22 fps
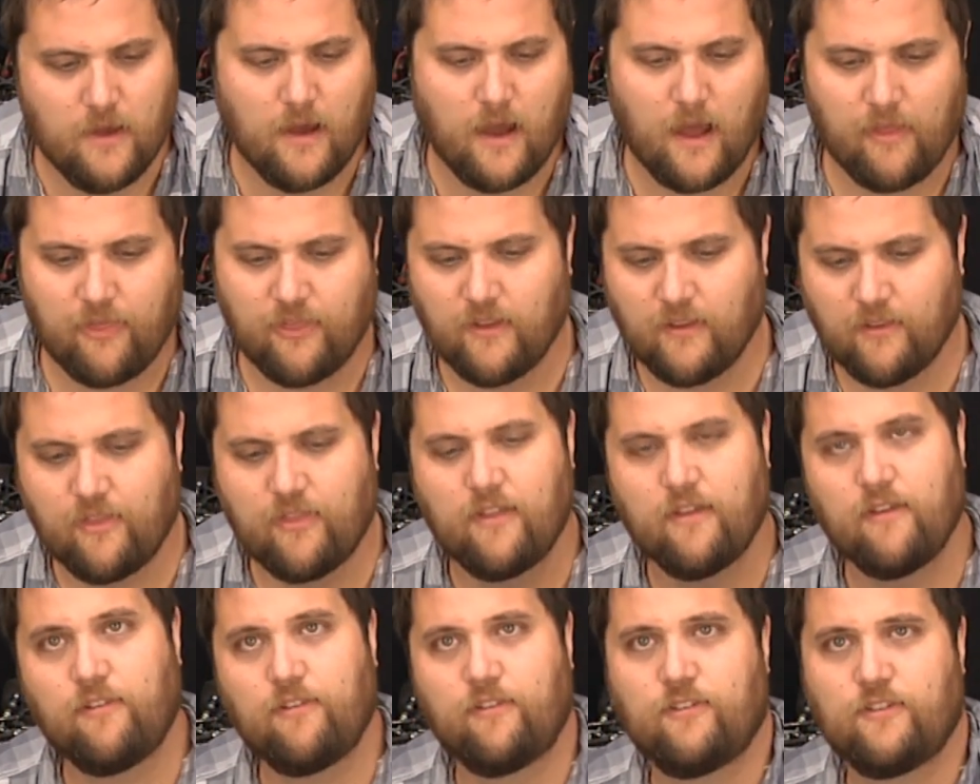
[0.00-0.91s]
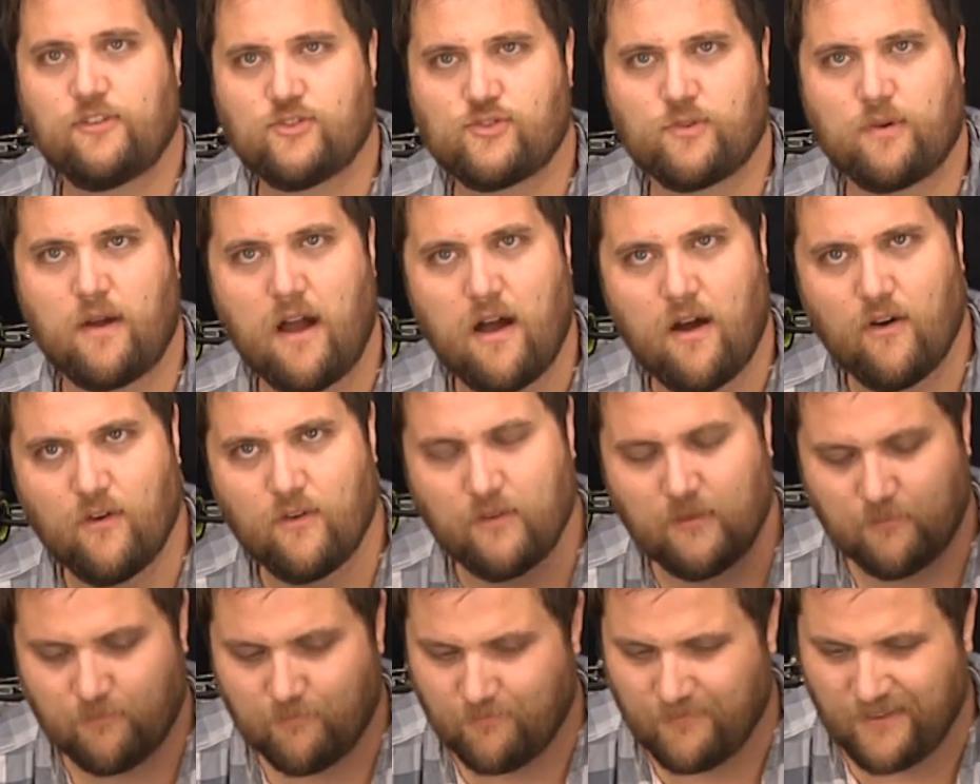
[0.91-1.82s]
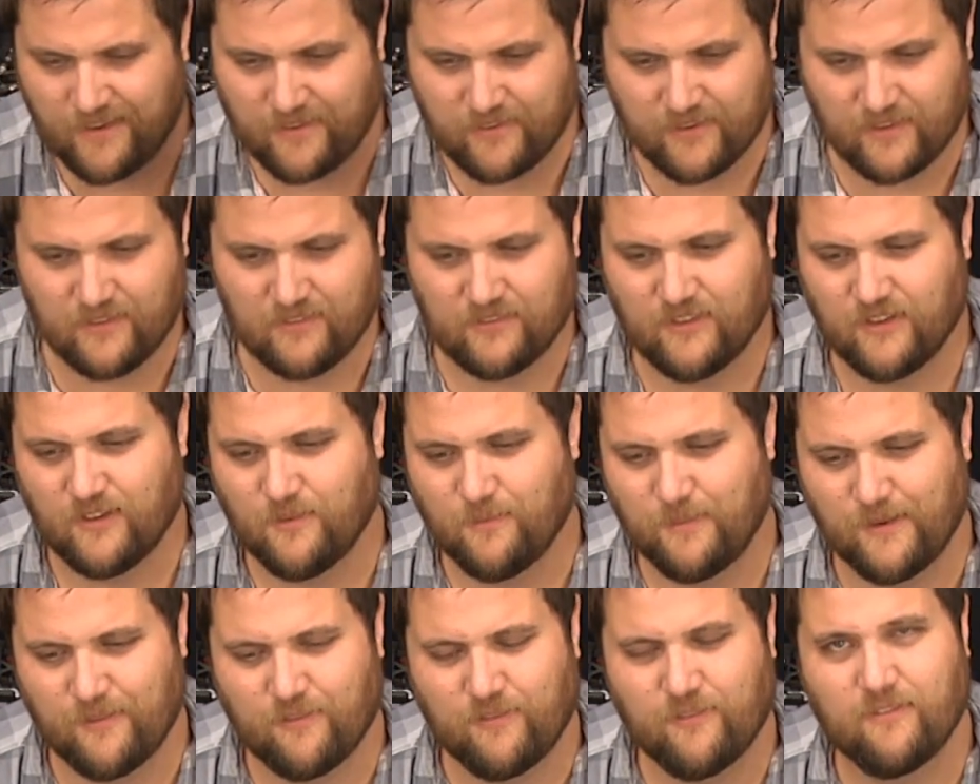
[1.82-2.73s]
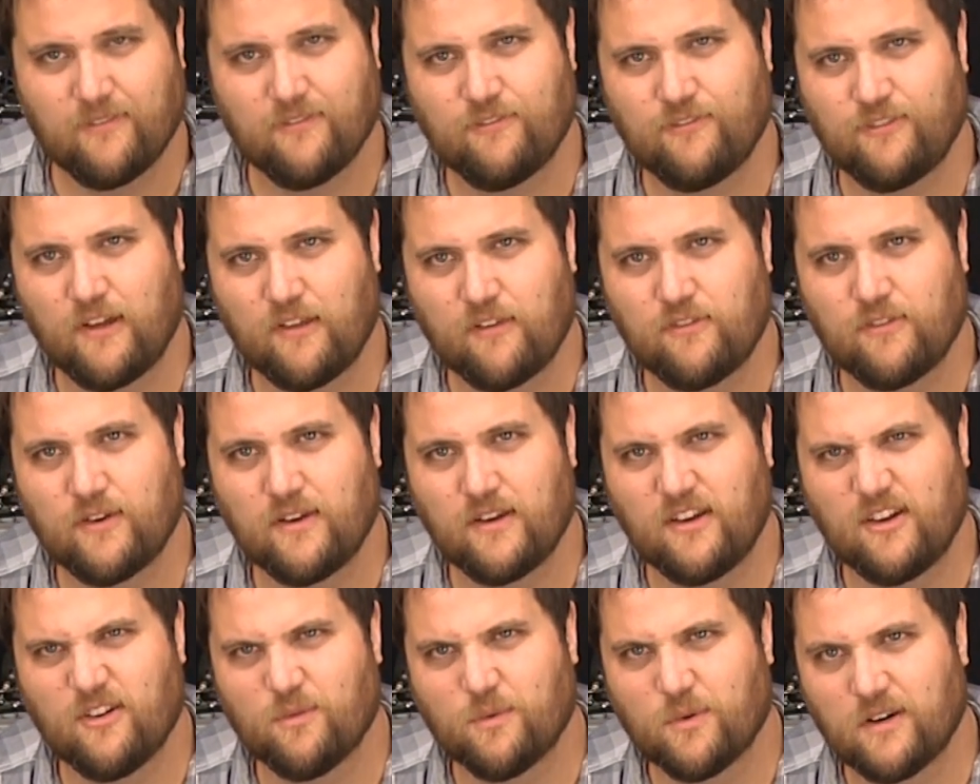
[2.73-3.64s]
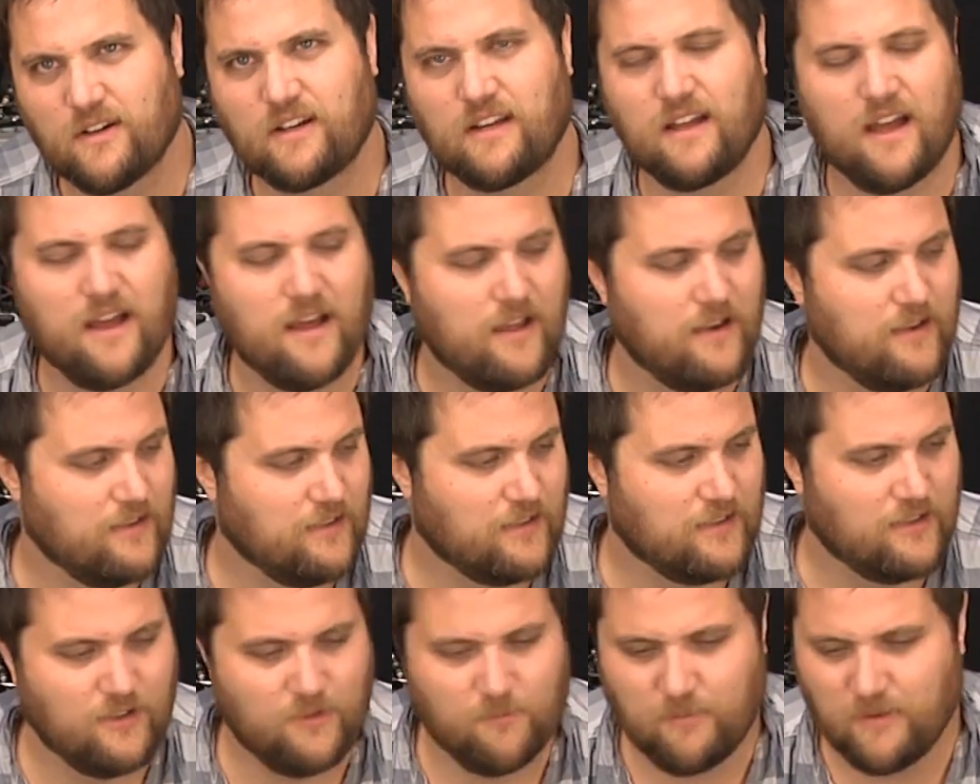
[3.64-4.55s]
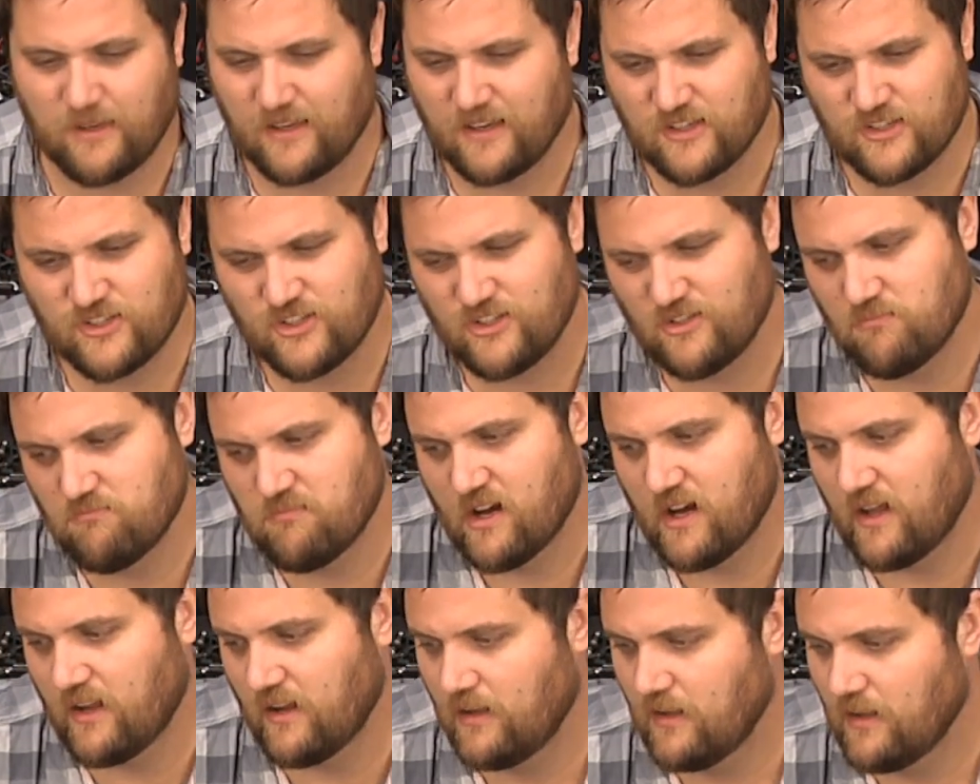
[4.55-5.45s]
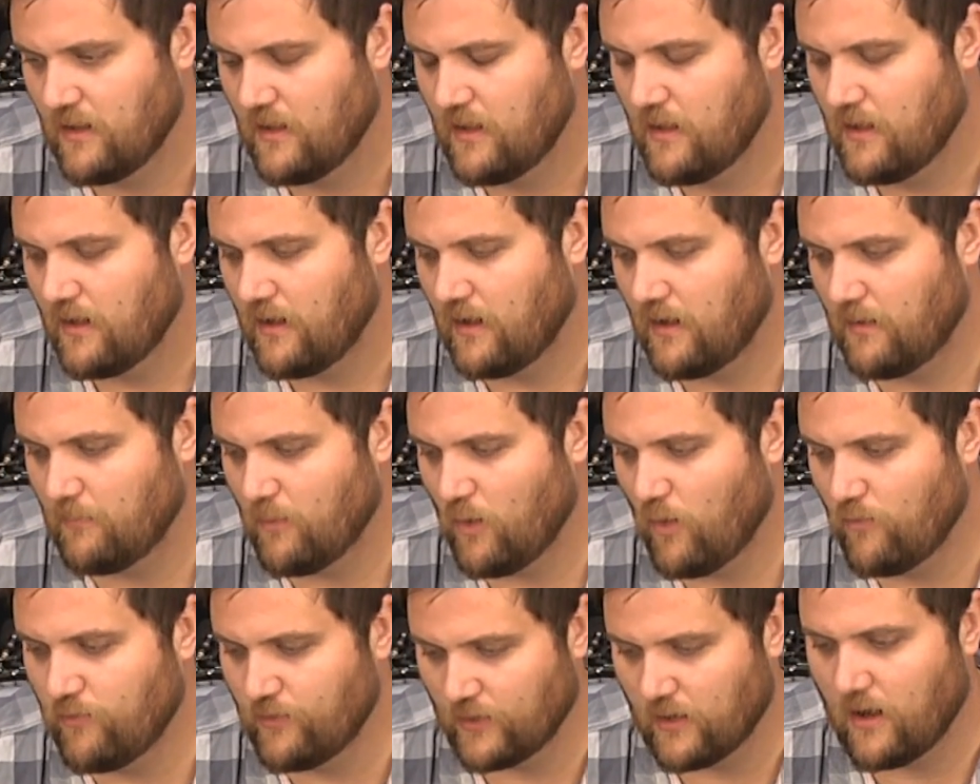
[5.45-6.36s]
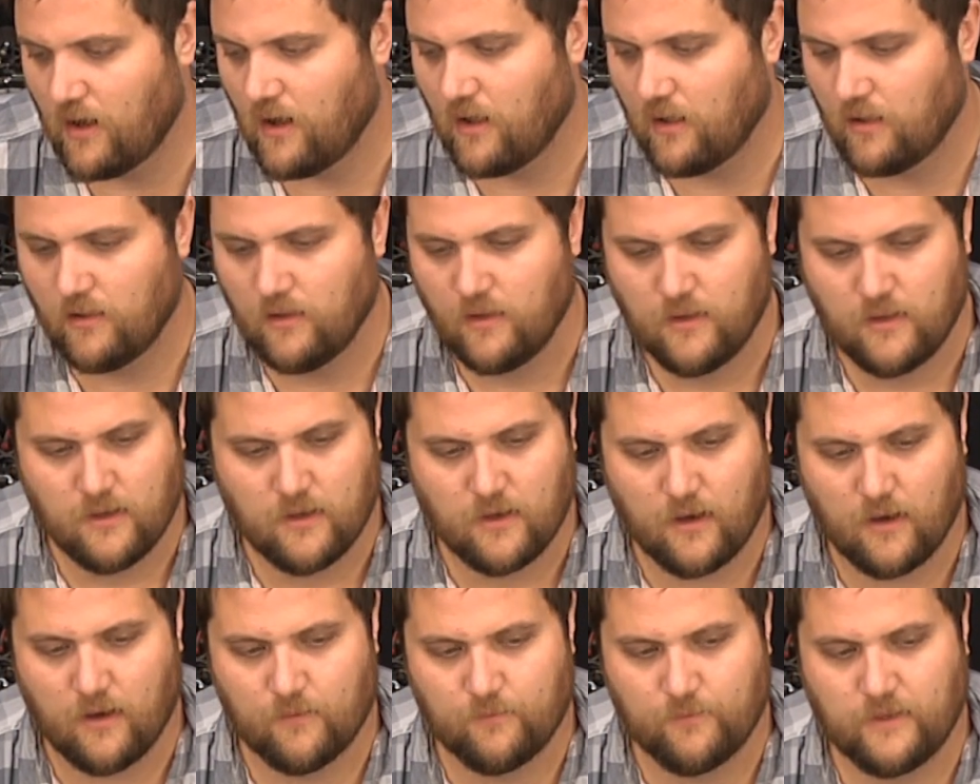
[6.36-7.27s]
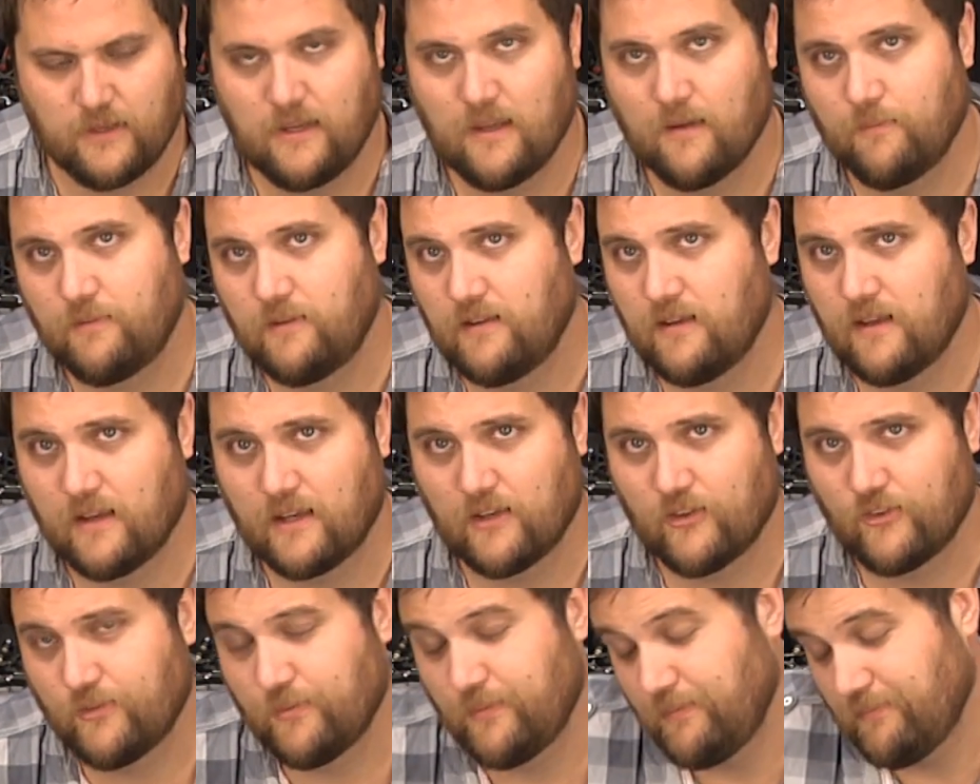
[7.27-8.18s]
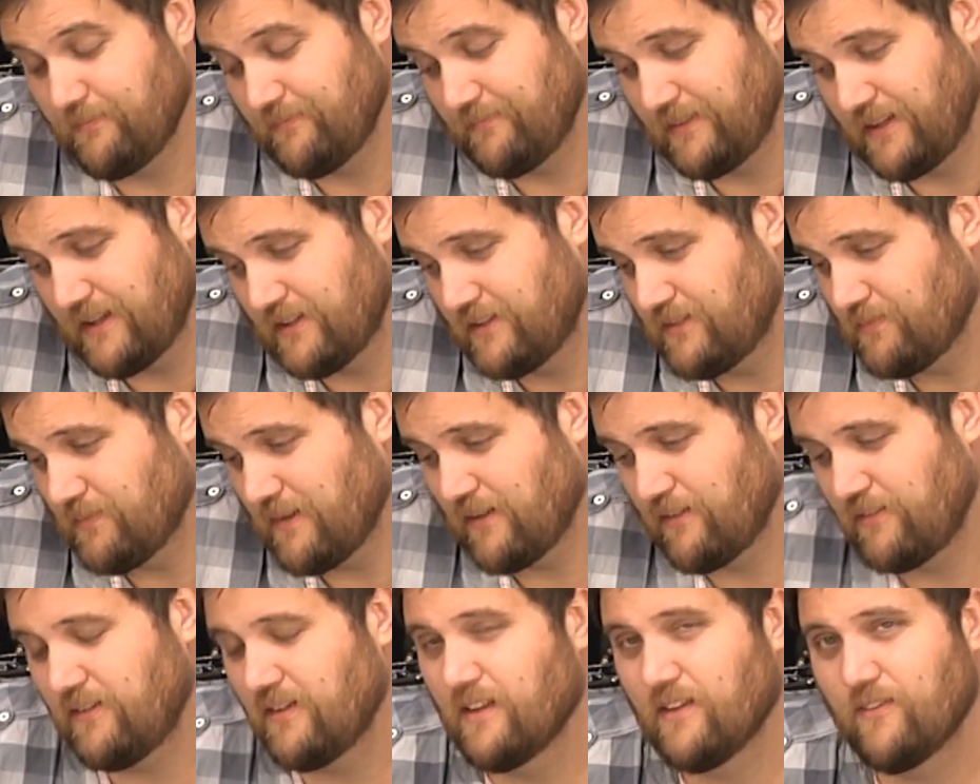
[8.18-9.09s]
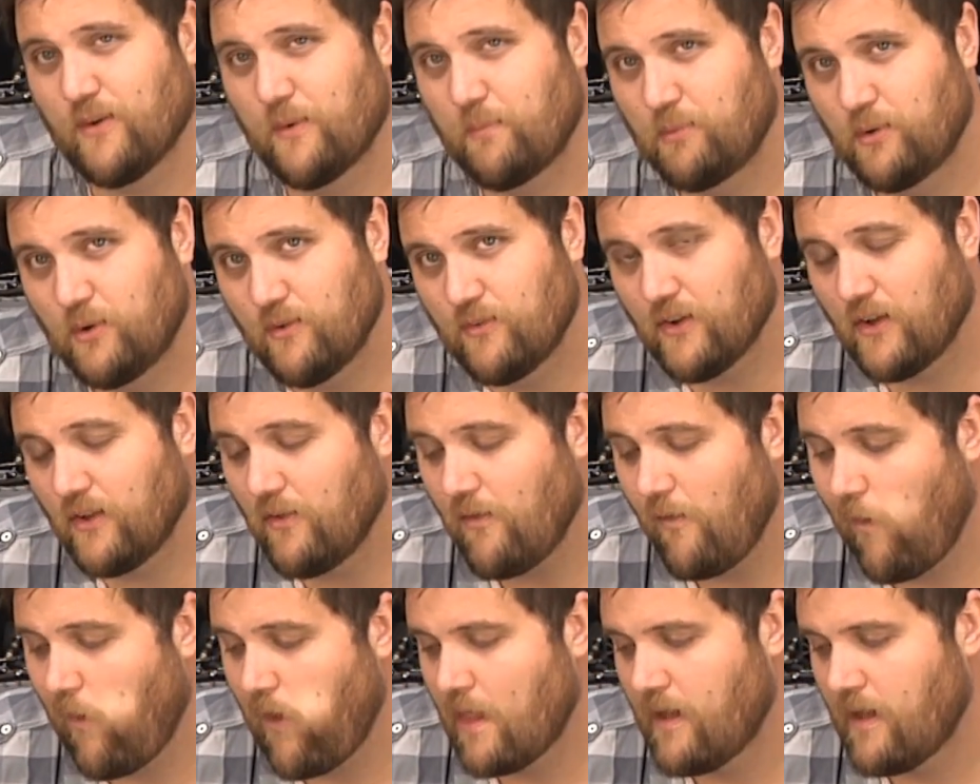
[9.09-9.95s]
I think this shroud makes it a little bit frustrating to work on. It could be an issue, but overall, the E-MTA gets my seal of approval.